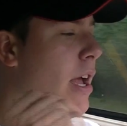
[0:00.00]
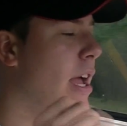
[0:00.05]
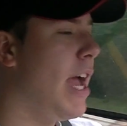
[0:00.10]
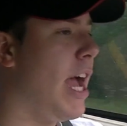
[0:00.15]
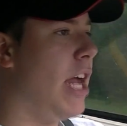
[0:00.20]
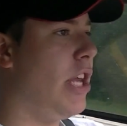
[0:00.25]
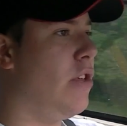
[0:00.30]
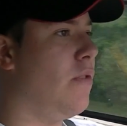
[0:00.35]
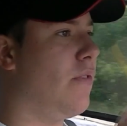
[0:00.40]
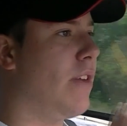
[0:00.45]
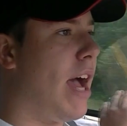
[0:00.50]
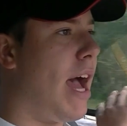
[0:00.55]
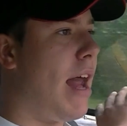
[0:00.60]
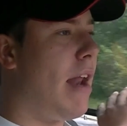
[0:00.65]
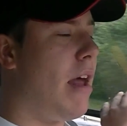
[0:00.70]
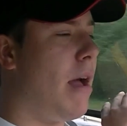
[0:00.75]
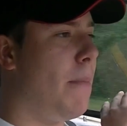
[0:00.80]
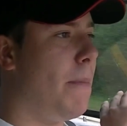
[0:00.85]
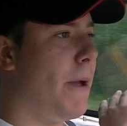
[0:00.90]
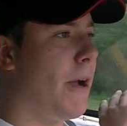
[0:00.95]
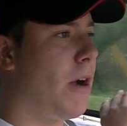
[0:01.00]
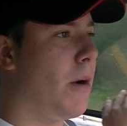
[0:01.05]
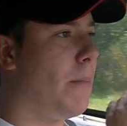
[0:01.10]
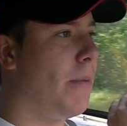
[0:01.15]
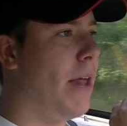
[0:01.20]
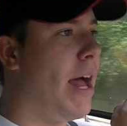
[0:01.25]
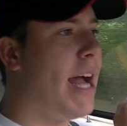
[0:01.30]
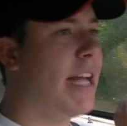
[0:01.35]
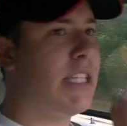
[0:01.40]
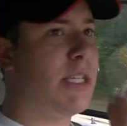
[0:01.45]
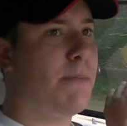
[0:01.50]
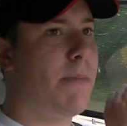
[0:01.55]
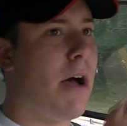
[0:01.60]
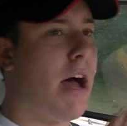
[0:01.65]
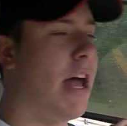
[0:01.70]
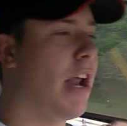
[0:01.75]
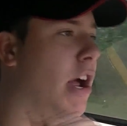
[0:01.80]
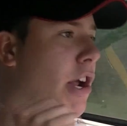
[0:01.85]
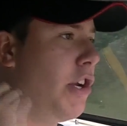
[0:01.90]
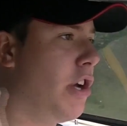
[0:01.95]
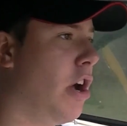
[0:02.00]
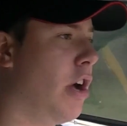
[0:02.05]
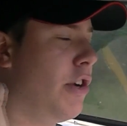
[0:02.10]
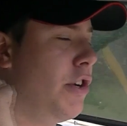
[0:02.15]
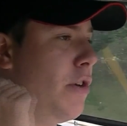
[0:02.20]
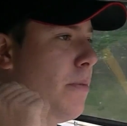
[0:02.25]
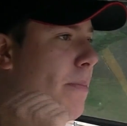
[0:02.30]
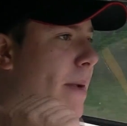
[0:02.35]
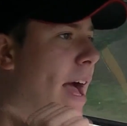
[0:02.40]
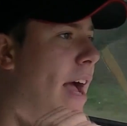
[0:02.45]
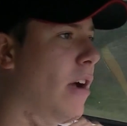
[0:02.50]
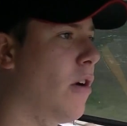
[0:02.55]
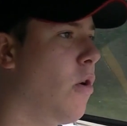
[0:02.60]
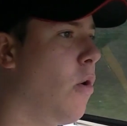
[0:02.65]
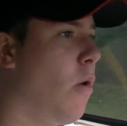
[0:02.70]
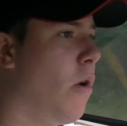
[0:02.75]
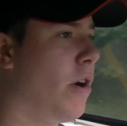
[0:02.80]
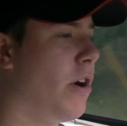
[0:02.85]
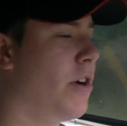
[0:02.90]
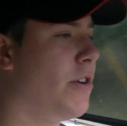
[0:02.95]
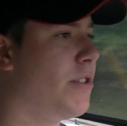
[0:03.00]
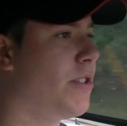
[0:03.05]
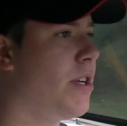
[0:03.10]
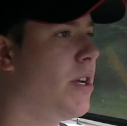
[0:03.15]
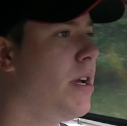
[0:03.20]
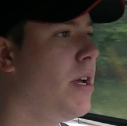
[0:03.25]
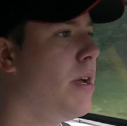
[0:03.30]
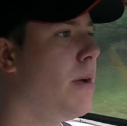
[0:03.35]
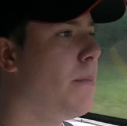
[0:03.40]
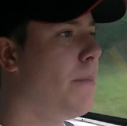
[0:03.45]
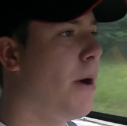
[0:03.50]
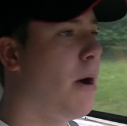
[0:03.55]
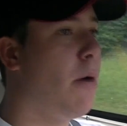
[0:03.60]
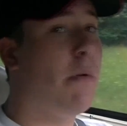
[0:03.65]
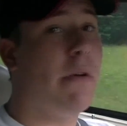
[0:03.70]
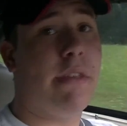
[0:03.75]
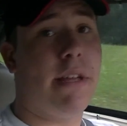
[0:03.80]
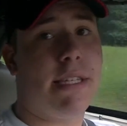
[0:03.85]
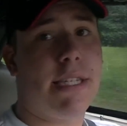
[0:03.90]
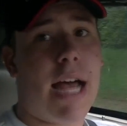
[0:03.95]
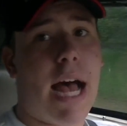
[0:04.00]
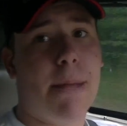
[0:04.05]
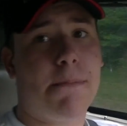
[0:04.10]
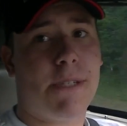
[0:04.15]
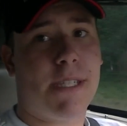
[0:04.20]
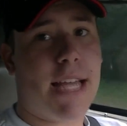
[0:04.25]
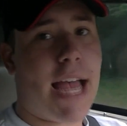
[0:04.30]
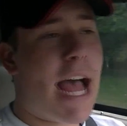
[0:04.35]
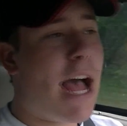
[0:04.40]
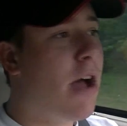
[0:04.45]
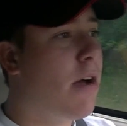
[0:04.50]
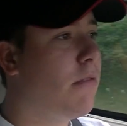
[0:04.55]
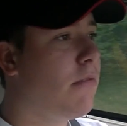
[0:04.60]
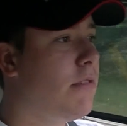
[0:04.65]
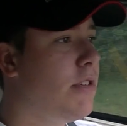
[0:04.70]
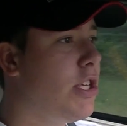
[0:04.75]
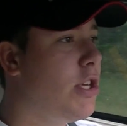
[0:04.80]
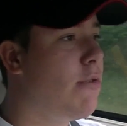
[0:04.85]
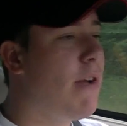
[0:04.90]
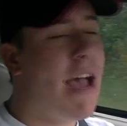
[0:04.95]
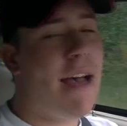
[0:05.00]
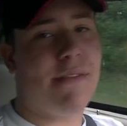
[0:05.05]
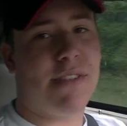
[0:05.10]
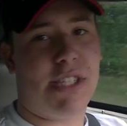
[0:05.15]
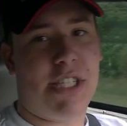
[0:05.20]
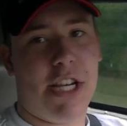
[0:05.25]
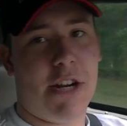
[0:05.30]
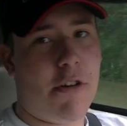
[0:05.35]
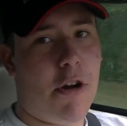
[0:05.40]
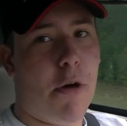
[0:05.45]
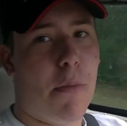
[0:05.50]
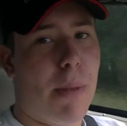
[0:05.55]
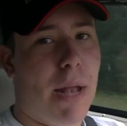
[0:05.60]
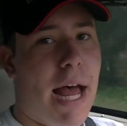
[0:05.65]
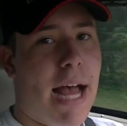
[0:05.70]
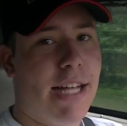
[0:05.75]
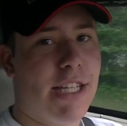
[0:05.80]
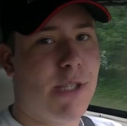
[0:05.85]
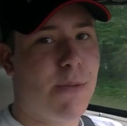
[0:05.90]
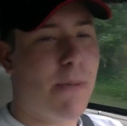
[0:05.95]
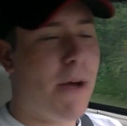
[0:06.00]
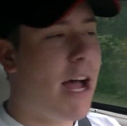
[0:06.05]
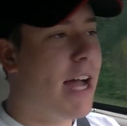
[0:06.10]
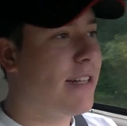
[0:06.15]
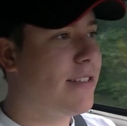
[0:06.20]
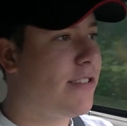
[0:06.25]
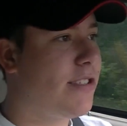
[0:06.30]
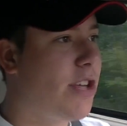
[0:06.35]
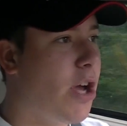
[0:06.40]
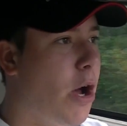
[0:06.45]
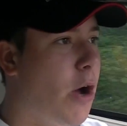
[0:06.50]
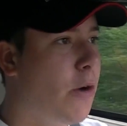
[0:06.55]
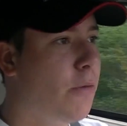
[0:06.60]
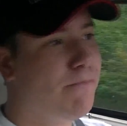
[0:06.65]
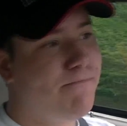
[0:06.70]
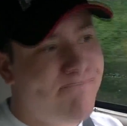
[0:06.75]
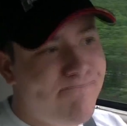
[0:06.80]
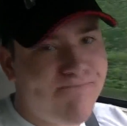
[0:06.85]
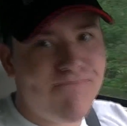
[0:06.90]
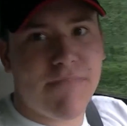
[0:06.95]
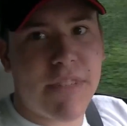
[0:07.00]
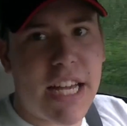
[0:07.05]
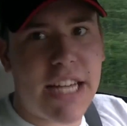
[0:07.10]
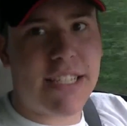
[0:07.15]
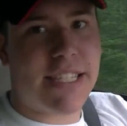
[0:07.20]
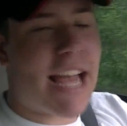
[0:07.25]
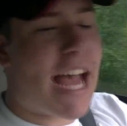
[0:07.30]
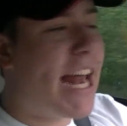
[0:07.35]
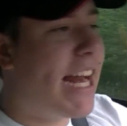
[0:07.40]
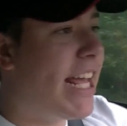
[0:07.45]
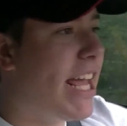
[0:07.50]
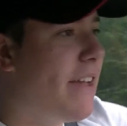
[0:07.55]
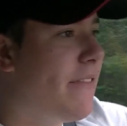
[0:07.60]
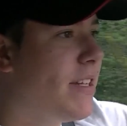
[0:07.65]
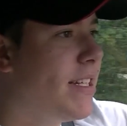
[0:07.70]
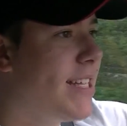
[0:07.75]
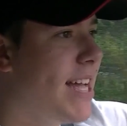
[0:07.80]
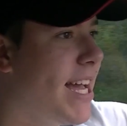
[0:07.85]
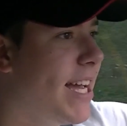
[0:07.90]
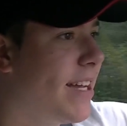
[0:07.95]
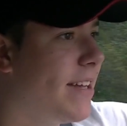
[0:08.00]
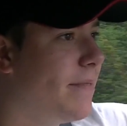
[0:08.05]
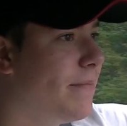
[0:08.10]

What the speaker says: and you've got a bigger blind spot on your back corners. But when the top's down, you have 0 blind spots, so it's kind of give and take.